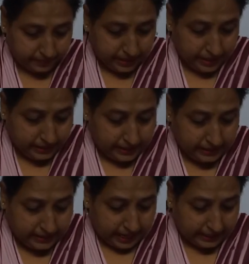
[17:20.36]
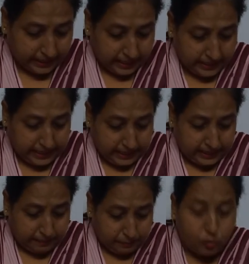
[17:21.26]
Think tank, tell them
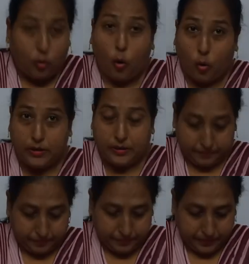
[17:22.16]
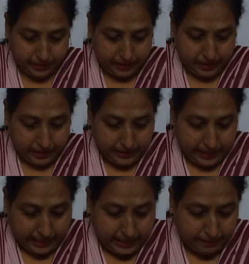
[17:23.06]
to hold. Tell
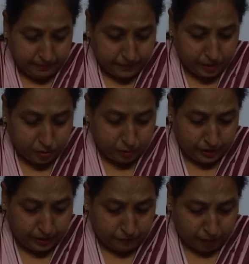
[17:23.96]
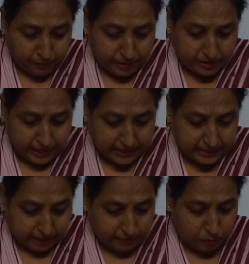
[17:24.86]
them new information has
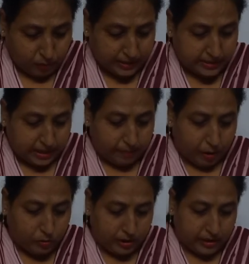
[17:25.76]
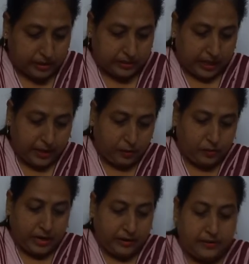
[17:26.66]
come to us about earth.
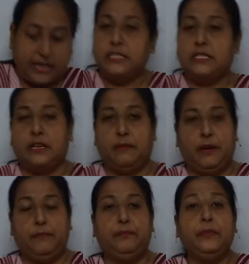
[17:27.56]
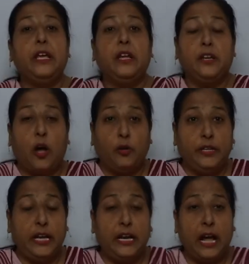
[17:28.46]
Iota transcribable. Now they
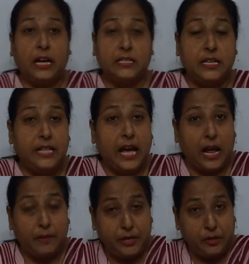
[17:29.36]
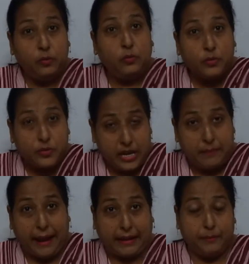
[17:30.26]
are asking the army to stay
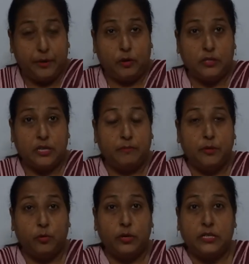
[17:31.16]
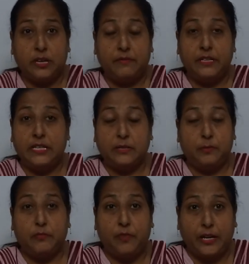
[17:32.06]
back because some new discoveries has been
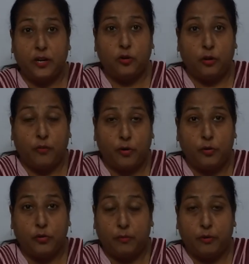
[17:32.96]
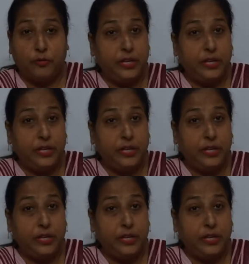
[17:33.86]
found out about the